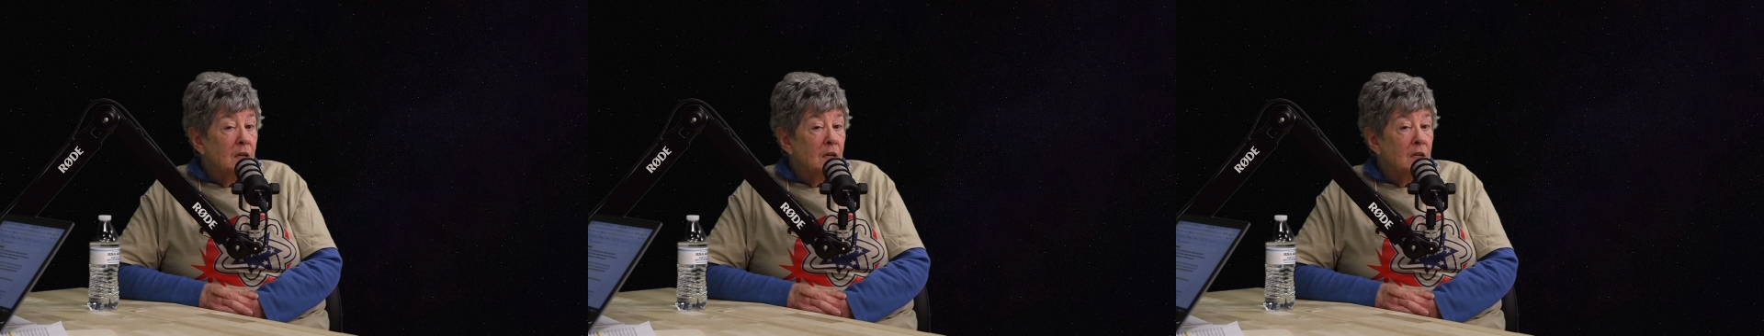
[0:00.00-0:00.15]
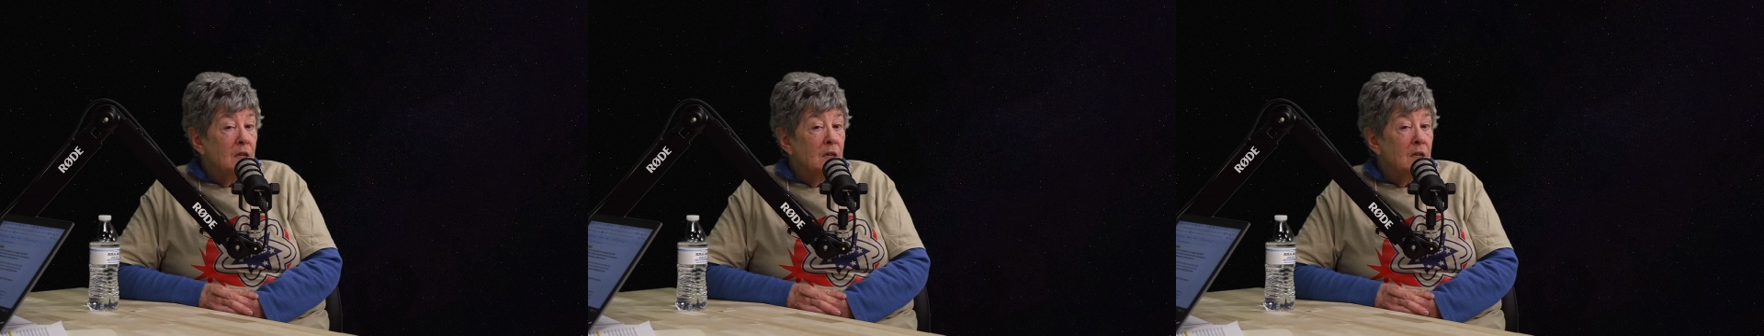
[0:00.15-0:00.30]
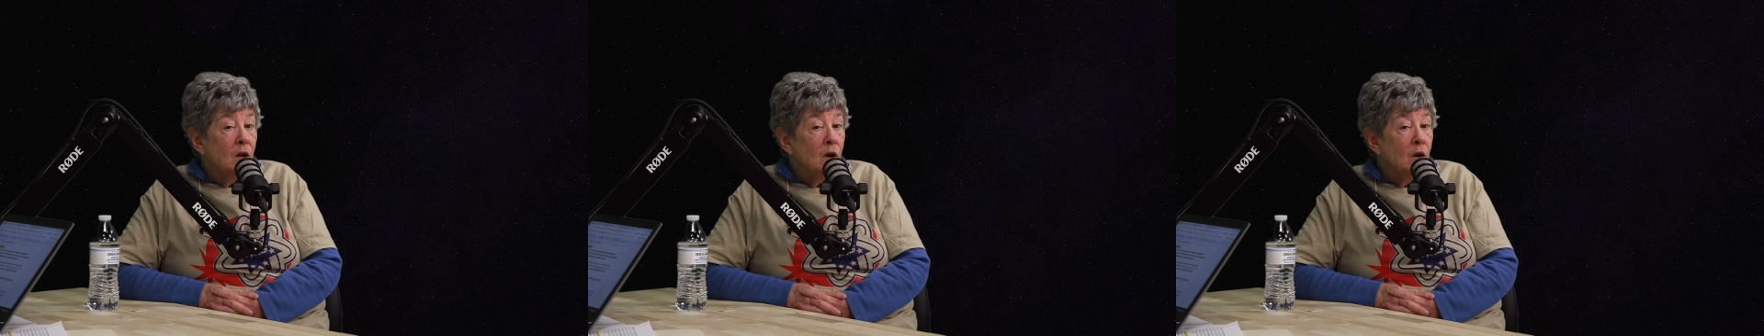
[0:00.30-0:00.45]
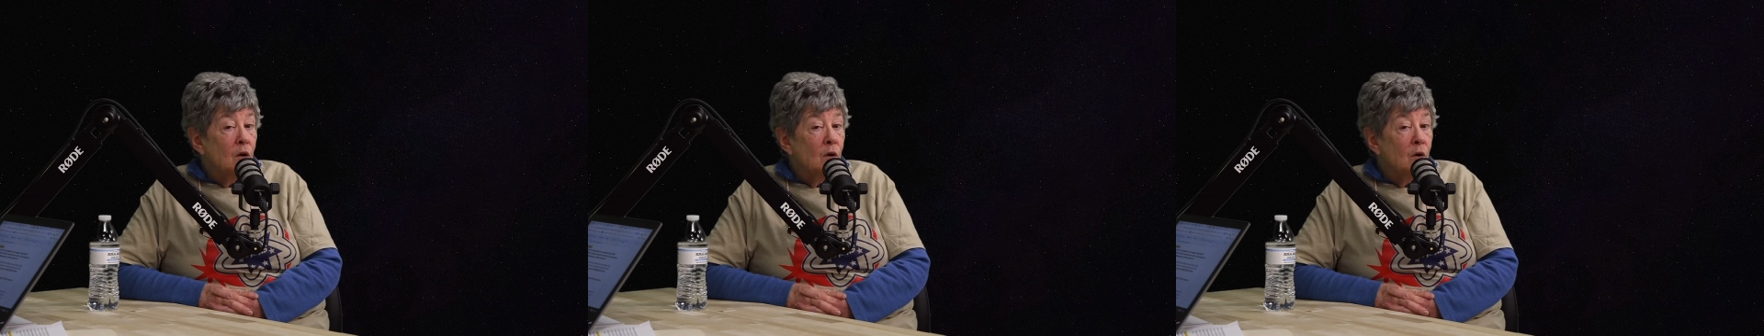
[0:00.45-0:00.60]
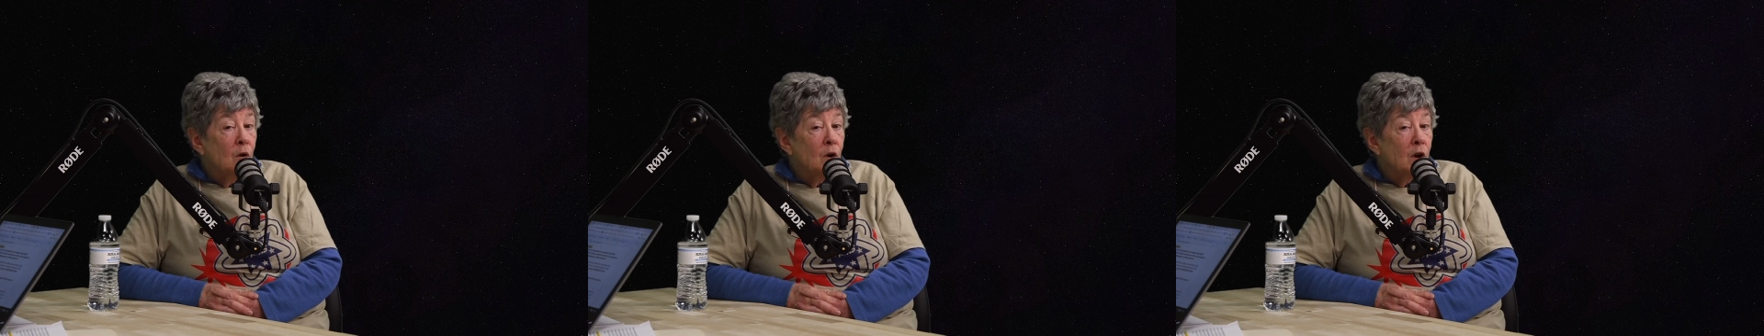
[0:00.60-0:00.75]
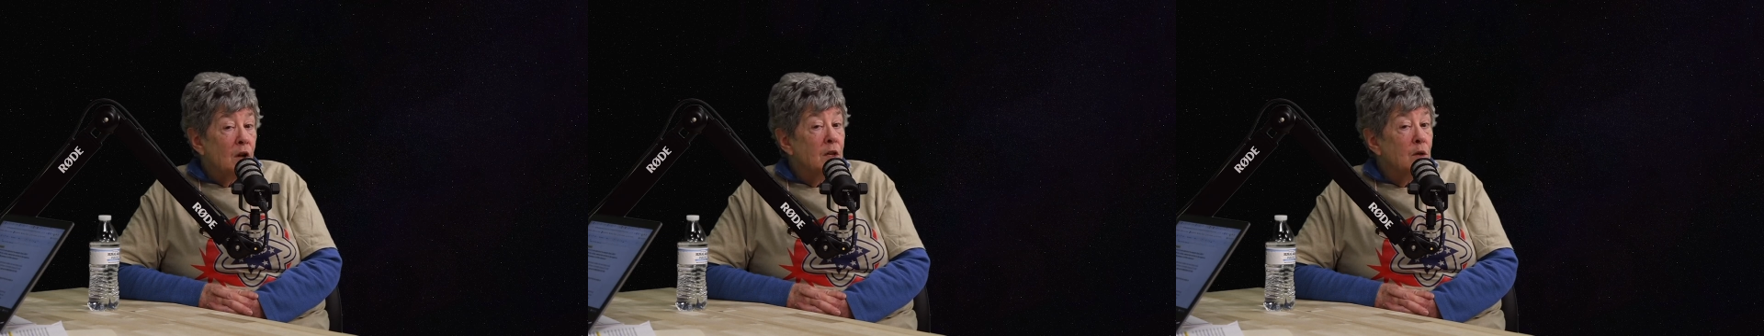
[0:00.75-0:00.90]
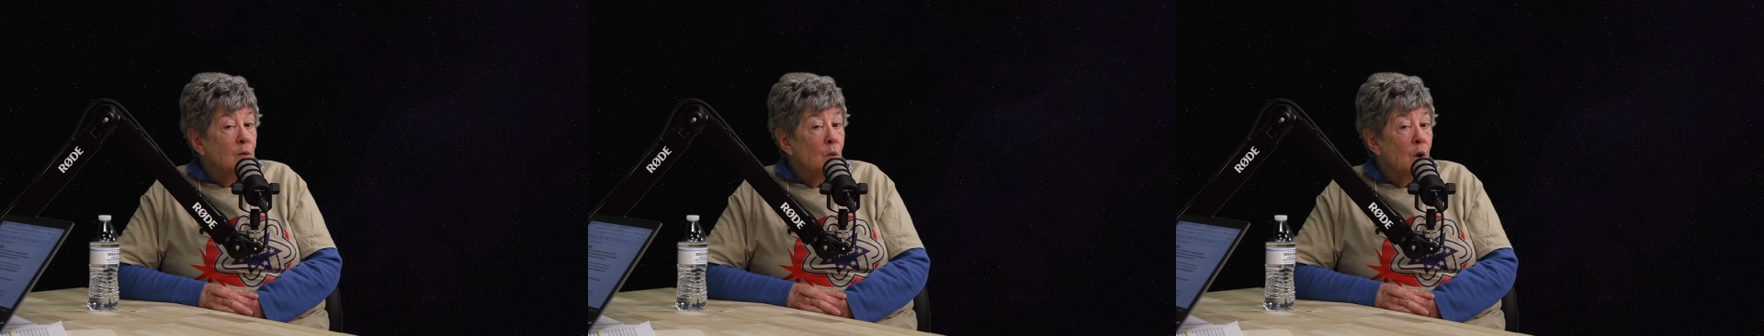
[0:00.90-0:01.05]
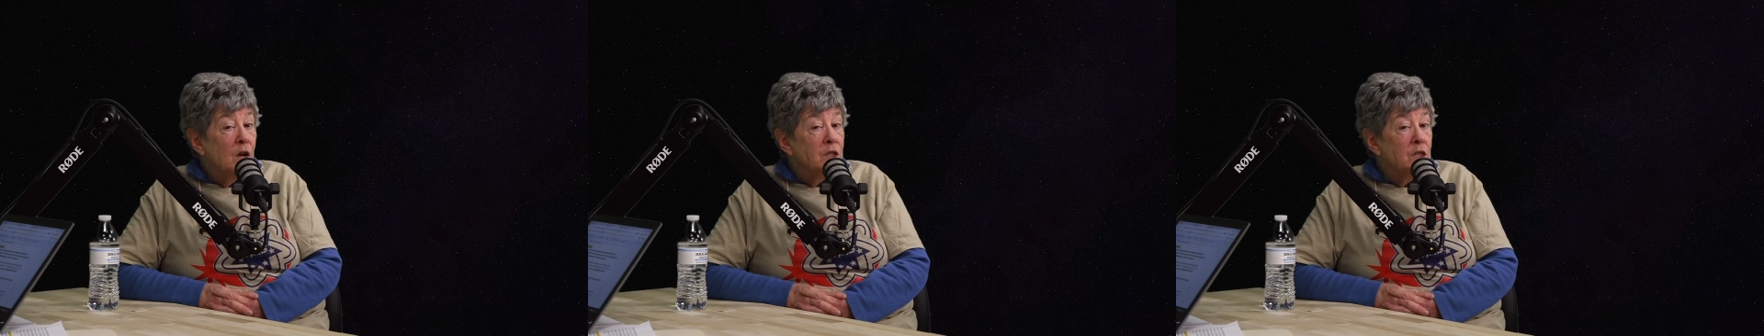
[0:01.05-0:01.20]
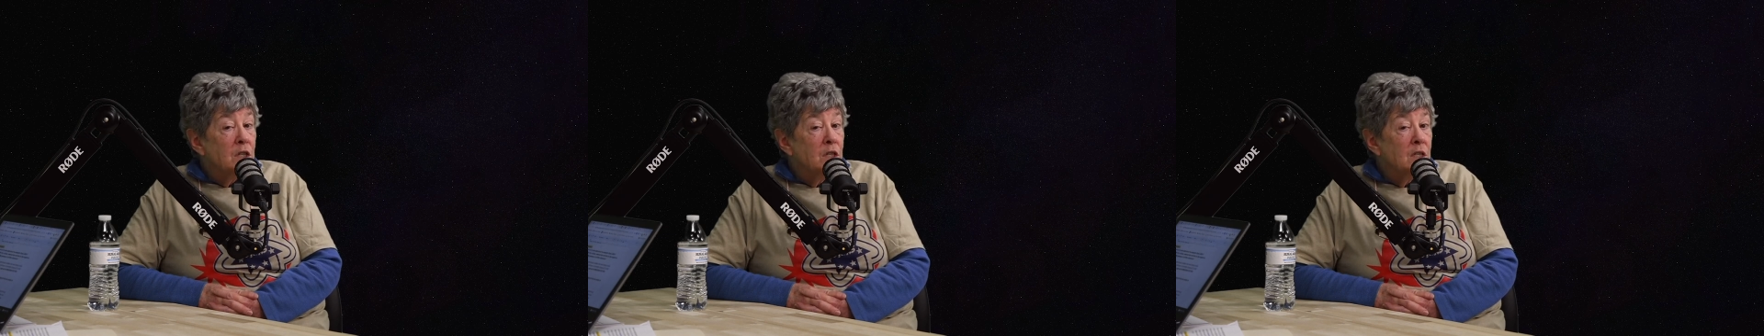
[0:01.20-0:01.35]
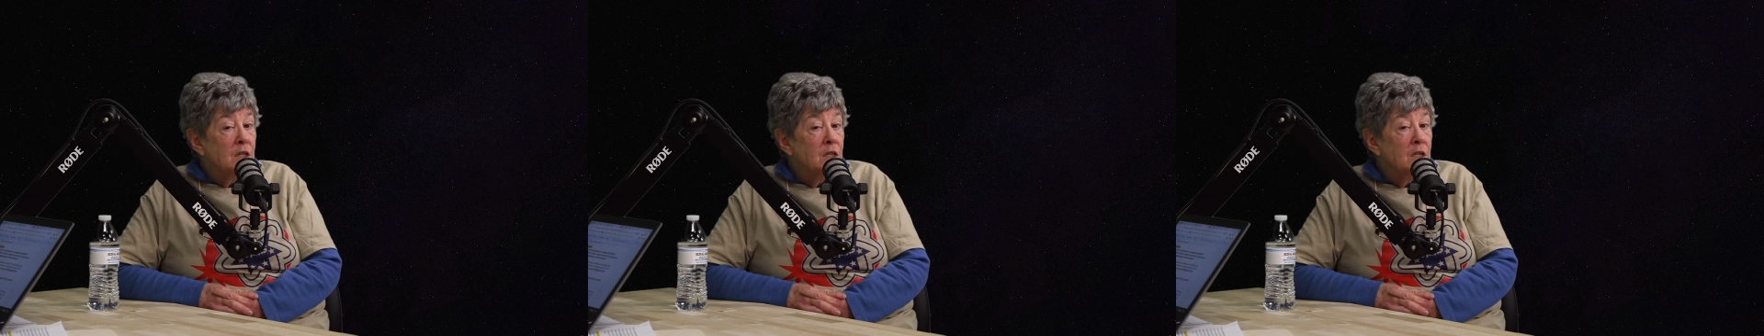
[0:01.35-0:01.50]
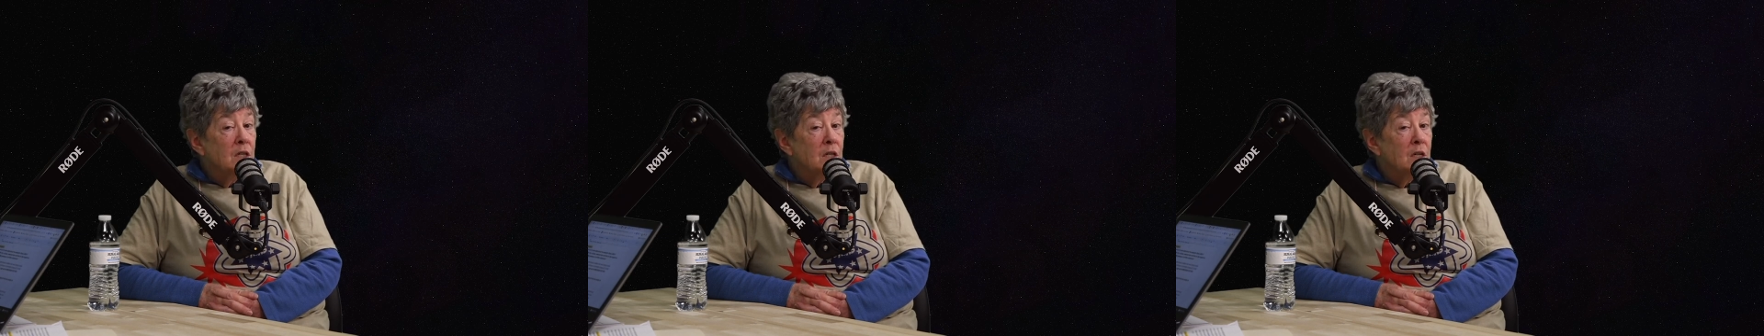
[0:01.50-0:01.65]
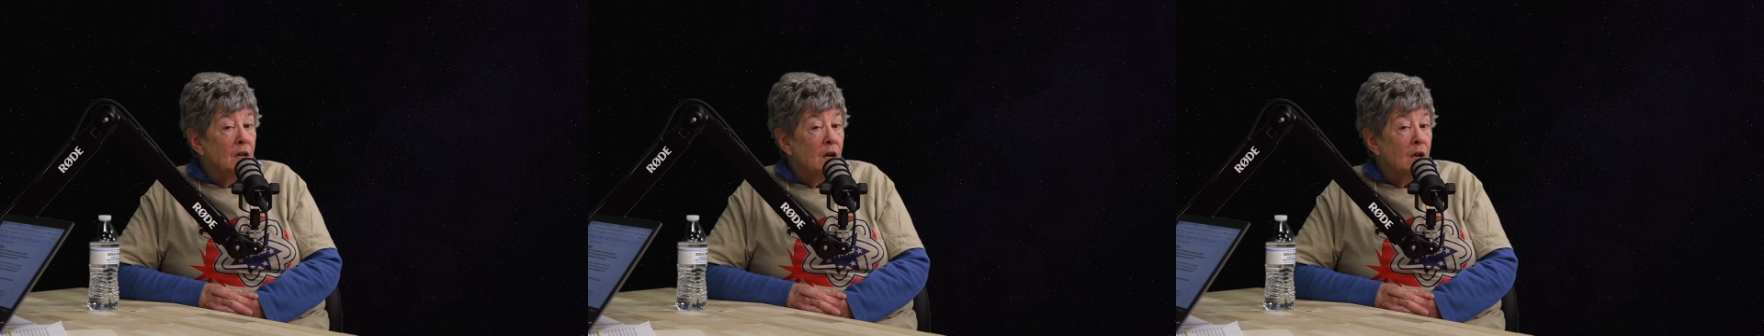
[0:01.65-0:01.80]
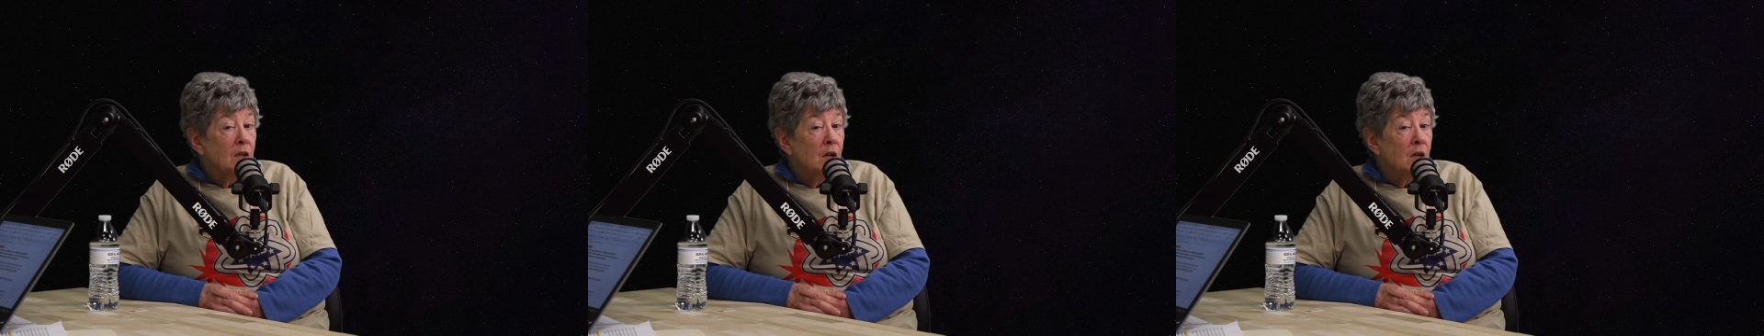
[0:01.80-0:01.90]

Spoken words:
in Oregon, Washington,